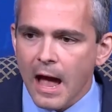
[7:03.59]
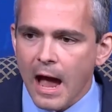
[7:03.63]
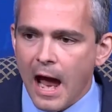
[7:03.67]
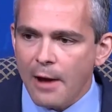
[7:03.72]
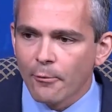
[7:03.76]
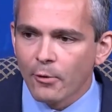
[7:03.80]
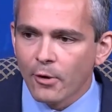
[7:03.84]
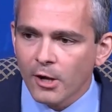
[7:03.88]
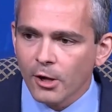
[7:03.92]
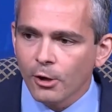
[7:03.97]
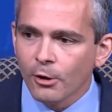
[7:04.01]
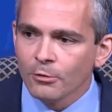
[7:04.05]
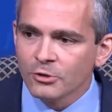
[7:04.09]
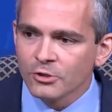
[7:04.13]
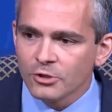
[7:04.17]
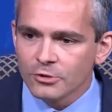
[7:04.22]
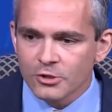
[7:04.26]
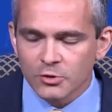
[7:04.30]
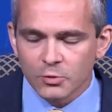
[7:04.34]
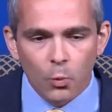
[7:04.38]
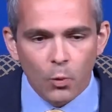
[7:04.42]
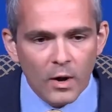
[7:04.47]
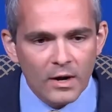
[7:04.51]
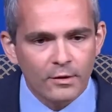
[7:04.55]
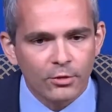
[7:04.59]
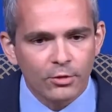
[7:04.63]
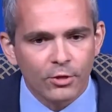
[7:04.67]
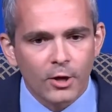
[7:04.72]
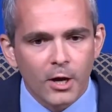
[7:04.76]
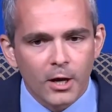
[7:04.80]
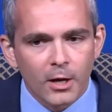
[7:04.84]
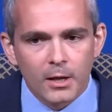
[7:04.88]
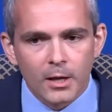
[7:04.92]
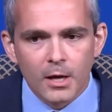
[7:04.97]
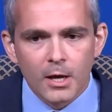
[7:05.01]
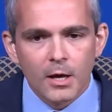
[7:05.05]
I want to close on just one
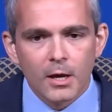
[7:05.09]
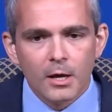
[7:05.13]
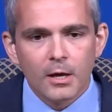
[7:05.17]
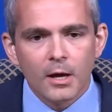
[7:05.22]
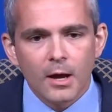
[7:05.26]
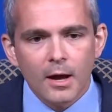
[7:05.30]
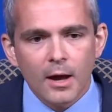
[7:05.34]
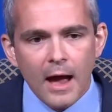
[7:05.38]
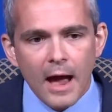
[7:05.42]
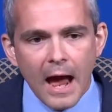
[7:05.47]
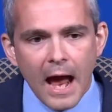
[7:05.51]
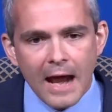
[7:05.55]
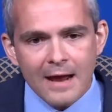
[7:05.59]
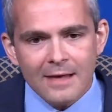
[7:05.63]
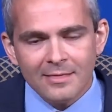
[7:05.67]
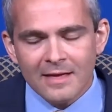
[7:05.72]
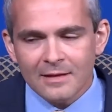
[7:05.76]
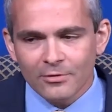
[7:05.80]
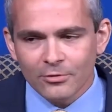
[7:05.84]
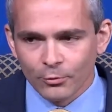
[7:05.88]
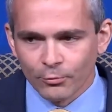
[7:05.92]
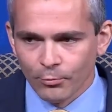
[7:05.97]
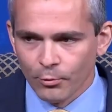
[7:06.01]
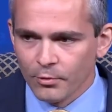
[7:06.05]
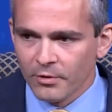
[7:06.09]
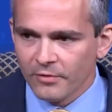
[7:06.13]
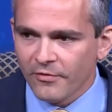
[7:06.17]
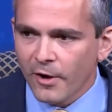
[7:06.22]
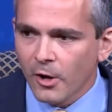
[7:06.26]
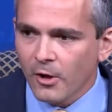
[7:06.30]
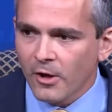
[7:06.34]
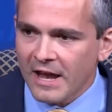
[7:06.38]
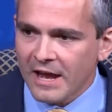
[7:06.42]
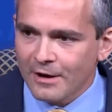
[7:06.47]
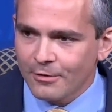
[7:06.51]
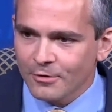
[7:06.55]
thought. I think the root of
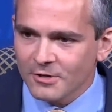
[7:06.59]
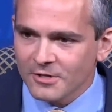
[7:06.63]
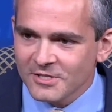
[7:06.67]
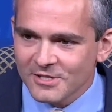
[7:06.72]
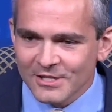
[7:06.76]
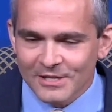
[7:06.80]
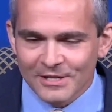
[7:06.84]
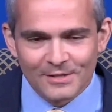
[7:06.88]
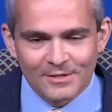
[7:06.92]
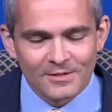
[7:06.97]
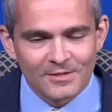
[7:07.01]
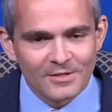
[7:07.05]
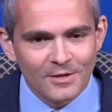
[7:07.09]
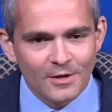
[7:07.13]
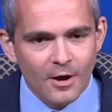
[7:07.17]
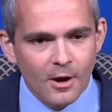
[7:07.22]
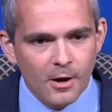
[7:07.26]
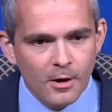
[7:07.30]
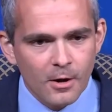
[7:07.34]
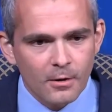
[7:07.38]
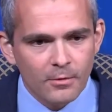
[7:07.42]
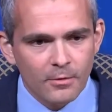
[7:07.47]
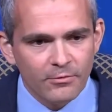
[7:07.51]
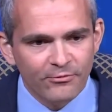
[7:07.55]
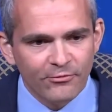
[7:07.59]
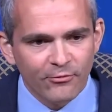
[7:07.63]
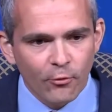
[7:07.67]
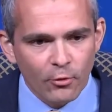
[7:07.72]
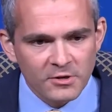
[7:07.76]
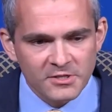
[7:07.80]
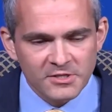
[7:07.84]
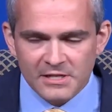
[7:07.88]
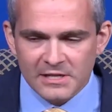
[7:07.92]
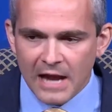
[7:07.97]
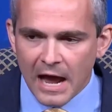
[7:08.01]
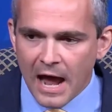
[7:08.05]
all heresies are
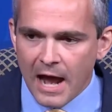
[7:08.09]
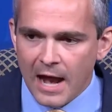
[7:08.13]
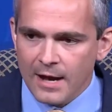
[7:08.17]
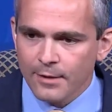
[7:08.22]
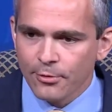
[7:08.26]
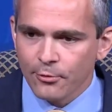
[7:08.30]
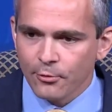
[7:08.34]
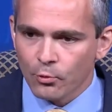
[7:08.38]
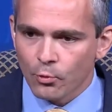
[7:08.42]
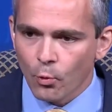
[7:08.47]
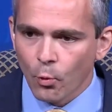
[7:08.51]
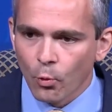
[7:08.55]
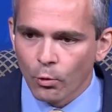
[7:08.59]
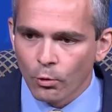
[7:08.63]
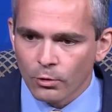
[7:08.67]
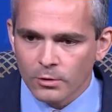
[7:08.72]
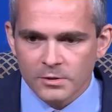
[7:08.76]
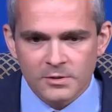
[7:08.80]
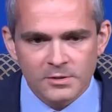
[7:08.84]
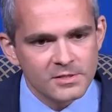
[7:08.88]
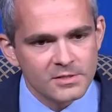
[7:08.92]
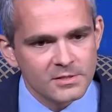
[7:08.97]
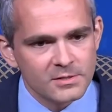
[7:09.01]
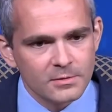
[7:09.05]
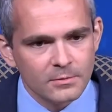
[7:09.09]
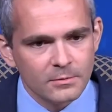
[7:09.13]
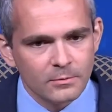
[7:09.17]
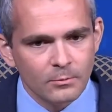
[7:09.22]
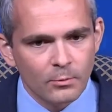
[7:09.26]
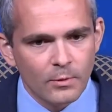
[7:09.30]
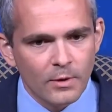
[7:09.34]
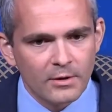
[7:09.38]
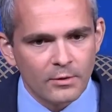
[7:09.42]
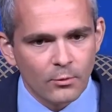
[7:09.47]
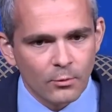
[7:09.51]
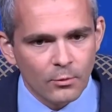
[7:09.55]
forcing either-ors
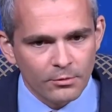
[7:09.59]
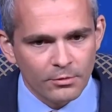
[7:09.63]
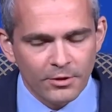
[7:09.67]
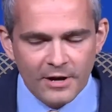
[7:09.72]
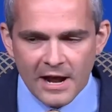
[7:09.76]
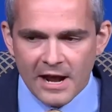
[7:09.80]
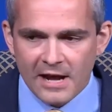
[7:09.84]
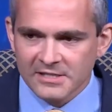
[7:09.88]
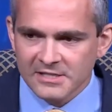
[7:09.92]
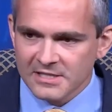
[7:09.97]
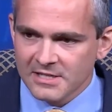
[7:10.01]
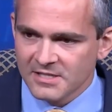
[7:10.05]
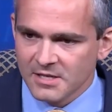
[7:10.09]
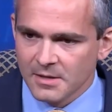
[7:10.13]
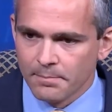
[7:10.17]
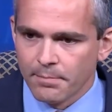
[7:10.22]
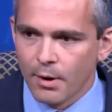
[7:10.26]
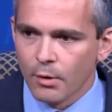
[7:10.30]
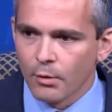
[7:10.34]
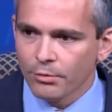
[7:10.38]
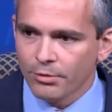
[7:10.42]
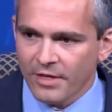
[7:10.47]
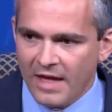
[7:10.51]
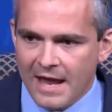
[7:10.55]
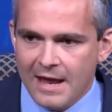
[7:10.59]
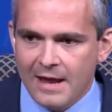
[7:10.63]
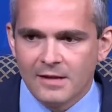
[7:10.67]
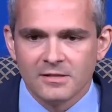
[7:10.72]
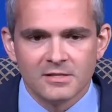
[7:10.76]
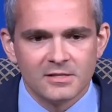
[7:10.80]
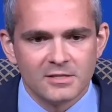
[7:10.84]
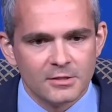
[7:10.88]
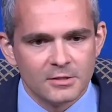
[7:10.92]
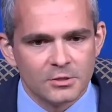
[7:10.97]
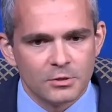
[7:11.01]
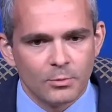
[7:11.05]
when orthodoxy is a
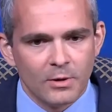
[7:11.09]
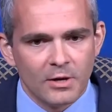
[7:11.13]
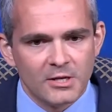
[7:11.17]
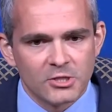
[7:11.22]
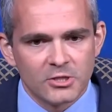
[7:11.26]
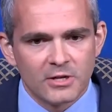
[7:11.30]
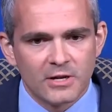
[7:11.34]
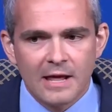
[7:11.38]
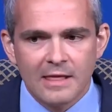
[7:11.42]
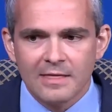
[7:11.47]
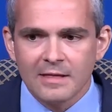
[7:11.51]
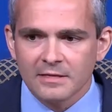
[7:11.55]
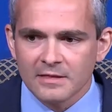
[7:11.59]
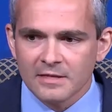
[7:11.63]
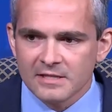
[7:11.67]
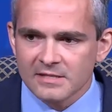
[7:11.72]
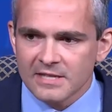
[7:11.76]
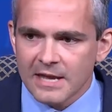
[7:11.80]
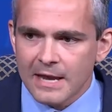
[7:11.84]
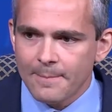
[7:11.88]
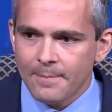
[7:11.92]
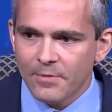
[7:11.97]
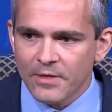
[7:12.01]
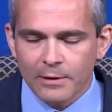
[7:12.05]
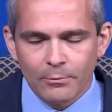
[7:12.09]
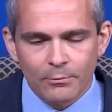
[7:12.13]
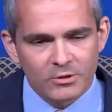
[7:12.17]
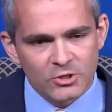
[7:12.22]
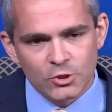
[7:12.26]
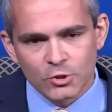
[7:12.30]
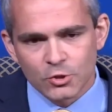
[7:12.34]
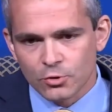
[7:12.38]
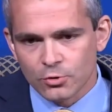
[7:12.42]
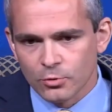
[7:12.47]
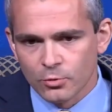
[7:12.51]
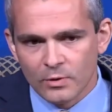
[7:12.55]
both-and situation. I think the same thing,
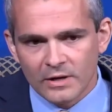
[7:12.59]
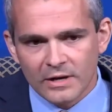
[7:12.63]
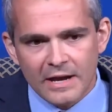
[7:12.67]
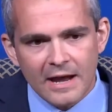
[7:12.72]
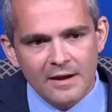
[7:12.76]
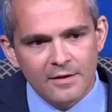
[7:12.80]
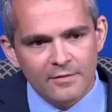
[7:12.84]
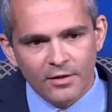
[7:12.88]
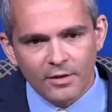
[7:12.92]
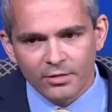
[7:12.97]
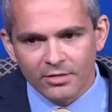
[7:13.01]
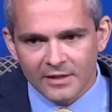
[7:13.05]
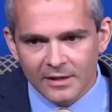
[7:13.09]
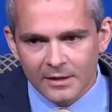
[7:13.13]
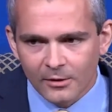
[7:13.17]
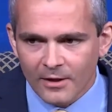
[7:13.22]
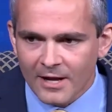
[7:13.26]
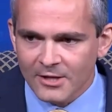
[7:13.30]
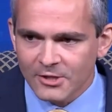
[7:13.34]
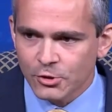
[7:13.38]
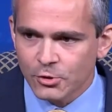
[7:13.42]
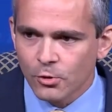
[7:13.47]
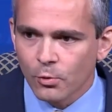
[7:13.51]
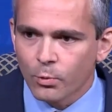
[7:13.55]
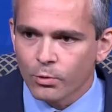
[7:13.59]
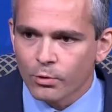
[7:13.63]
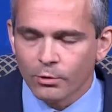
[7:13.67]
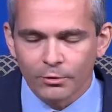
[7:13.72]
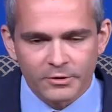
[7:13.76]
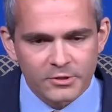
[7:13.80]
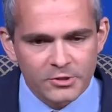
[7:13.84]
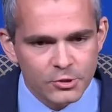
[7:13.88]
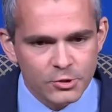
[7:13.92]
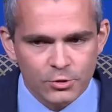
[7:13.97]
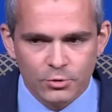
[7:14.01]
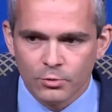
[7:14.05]
what's true in kind of the theological
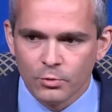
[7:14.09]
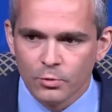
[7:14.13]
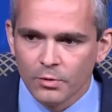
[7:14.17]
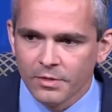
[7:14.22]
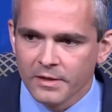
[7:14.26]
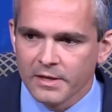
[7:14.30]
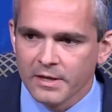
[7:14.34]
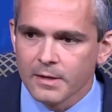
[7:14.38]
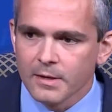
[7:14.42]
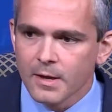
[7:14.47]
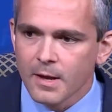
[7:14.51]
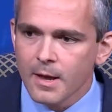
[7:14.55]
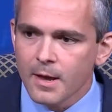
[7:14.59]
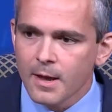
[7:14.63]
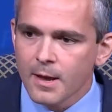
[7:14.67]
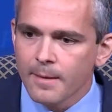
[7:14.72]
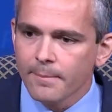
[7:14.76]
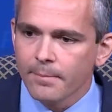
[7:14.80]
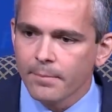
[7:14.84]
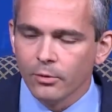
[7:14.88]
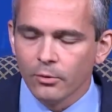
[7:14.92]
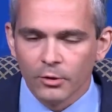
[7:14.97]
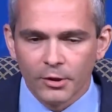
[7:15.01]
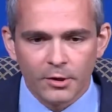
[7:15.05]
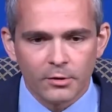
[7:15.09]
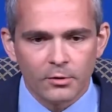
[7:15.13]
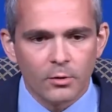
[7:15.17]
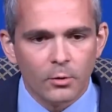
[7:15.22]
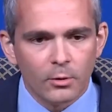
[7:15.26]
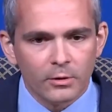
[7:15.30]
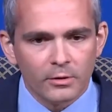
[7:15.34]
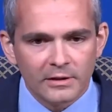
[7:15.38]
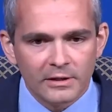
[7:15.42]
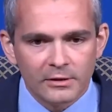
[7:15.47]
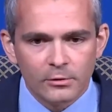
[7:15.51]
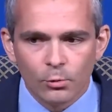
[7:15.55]
world, is true in the
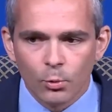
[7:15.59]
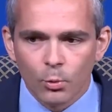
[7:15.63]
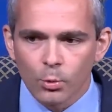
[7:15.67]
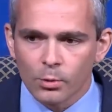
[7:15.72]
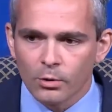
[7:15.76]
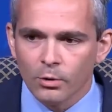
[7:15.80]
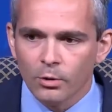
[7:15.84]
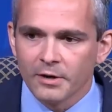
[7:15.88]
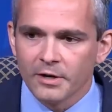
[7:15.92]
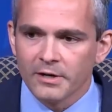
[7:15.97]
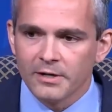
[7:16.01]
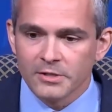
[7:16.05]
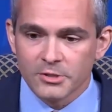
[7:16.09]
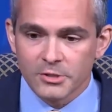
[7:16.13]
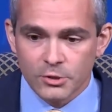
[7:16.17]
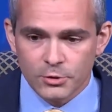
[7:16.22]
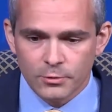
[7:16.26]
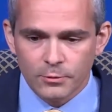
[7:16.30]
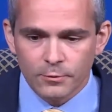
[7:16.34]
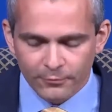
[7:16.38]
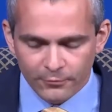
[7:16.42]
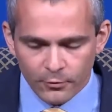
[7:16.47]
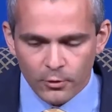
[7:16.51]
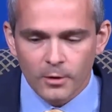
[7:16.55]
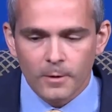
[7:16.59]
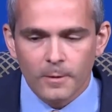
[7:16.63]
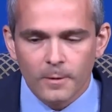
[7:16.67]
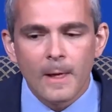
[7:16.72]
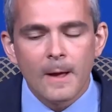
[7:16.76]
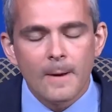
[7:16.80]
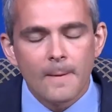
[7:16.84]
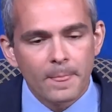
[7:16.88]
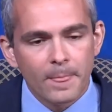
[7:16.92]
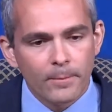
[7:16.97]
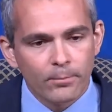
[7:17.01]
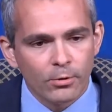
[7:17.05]
political and legal world, and is true
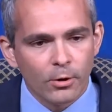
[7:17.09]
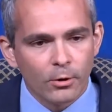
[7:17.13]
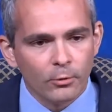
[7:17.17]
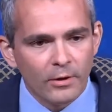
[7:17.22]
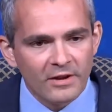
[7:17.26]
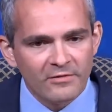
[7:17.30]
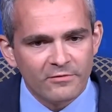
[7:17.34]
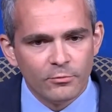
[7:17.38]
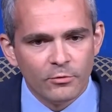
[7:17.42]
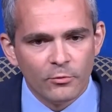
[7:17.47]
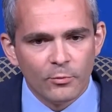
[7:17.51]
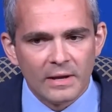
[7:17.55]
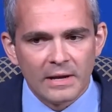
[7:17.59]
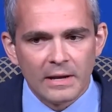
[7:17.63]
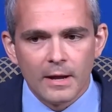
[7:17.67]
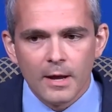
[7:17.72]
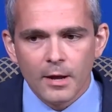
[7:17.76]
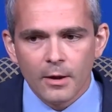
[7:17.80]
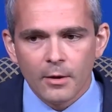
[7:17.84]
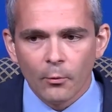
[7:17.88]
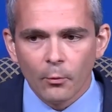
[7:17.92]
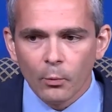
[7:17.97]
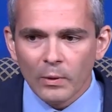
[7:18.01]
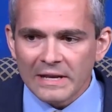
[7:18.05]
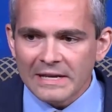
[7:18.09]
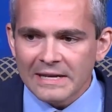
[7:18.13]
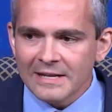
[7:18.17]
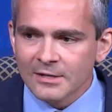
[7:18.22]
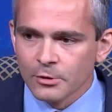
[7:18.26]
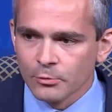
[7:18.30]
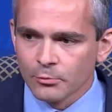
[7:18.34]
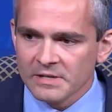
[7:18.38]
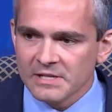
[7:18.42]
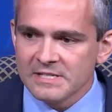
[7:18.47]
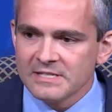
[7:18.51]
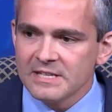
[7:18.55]
for the pro-life movement. We need
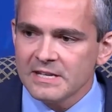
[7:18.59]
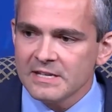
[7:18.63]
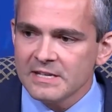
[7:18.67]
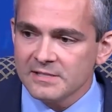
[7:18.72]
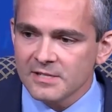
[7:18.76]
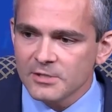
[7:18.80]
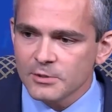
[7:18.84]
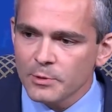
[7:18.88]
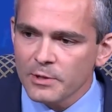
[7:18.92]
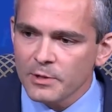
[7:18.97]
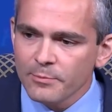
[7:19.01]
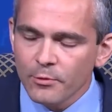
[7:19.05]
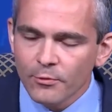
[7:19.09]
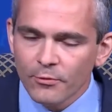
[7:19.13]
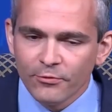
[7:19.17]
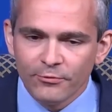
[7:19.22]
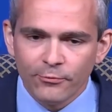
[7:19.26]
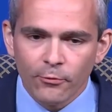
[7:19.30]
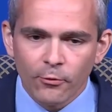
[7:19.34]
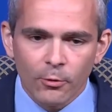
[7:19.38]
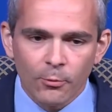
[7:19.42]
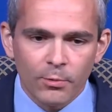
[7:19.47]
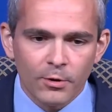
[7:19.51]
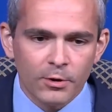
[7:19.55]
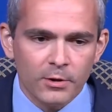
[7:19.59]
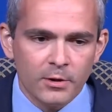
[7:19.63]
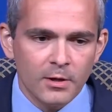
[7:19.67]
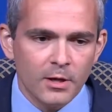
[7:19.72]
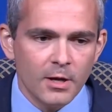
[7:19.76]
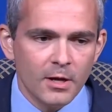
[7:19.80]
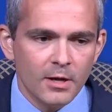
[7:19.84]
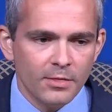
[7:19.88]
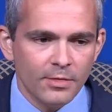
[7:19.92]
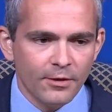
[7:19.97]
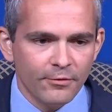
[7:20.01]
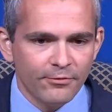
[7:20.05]
to resist, as we move forward,
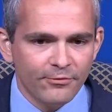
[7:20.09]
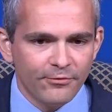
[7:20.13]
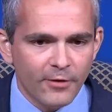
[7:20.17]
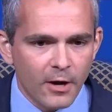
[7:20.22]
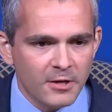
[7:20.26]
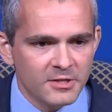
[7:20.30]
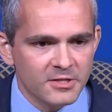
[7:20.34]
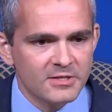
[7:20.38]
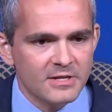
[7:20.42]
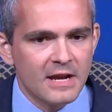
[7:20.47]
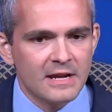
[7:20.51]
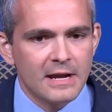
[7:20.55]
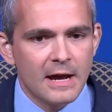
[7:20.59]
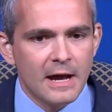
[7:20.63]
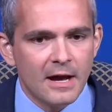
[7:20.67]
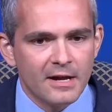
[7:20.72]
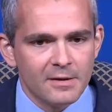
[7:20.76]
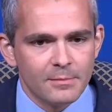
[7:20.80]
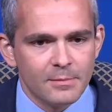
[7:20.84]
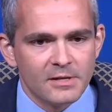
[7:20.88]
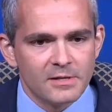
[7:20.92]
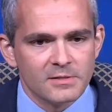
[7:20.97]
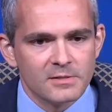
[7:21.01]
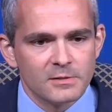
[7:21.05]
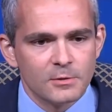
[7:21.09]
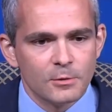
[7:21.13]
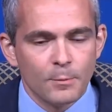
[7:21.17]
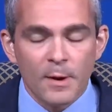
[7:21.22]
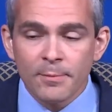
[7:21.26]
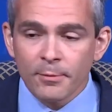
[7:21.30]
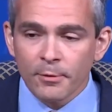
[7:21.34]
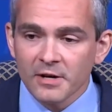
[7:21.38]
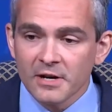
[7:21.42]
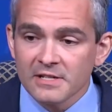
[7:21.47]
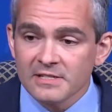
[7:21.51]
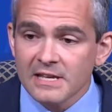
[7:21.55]
the false dichotomies. So
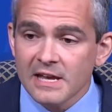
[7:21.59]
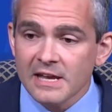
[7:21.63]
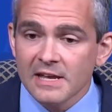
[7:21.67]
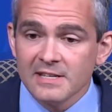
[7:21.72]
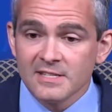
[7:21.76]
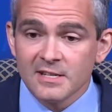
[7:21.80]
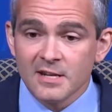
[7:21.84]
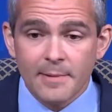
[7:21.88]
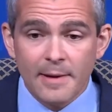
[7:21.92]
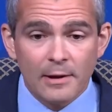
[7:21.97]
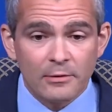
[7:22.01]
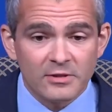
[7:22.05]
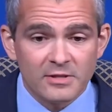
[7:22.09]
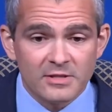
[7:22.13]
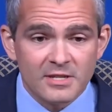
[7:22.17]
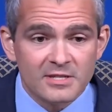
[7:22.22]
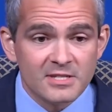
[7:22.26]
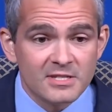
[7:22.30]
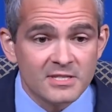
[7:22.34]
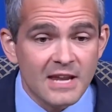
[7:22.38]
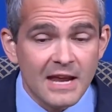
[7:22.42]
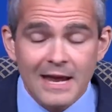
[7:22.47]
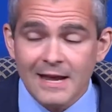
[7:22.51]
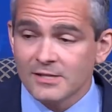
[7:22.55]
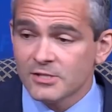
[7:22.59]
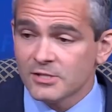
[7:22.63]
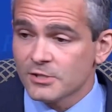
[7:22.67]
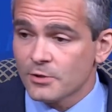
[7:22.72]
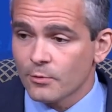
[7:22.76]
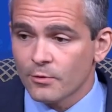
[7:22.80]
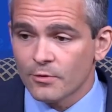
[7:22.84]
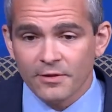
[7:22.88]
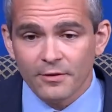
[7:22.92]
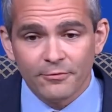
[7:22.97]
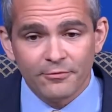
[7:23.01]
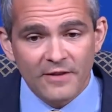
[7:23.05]
people are going to say, is it about the states
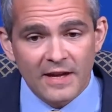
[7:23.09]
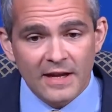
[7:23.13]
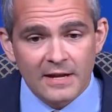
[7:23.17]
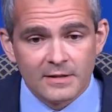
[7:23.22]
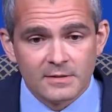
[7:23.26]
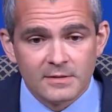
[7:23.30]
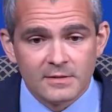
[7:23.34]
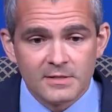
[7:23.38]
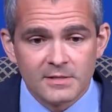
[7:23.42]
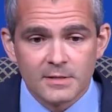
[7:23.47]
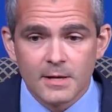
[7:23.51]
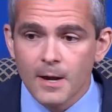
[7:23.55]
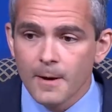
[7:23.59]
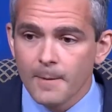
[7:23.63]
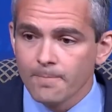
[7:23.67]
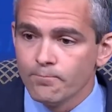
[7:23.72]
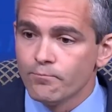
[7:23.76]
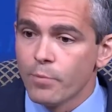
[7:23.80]
or the feds?